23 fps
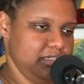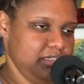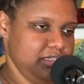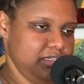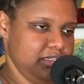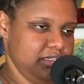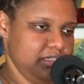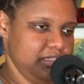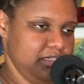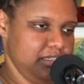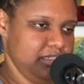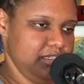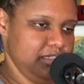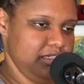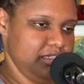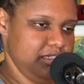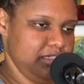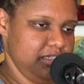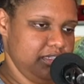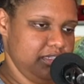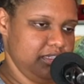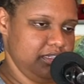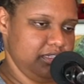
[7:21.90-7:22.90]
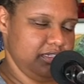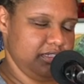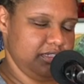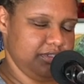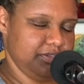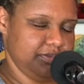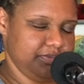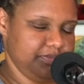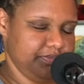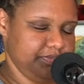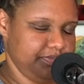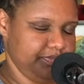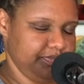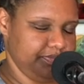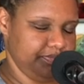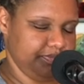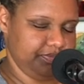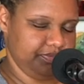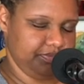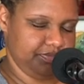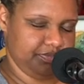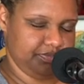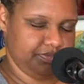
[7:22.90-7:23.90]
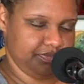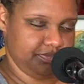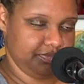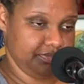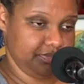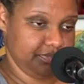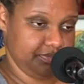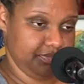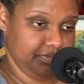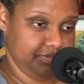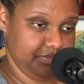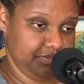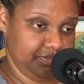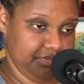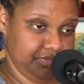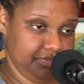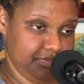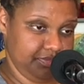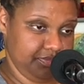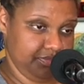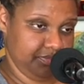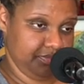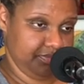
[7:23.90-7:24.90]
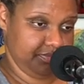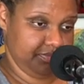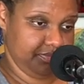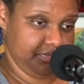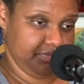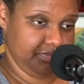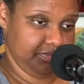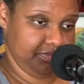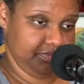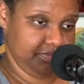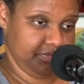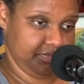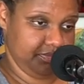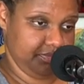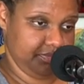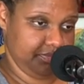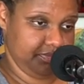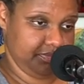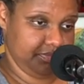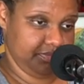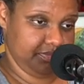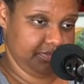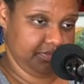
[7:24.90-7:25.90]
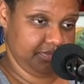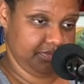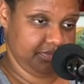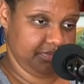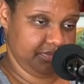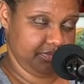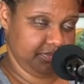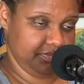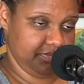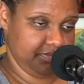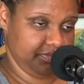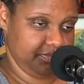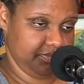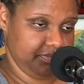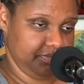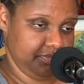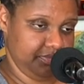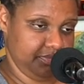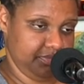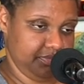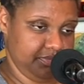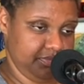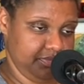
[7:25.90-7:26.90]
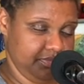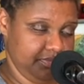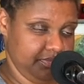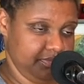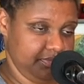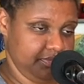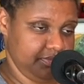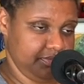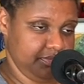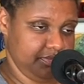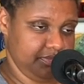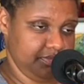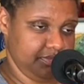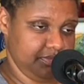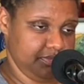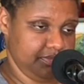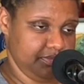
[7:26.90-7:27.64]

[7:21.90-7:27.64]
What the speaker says: No words are spoken by the person on screen.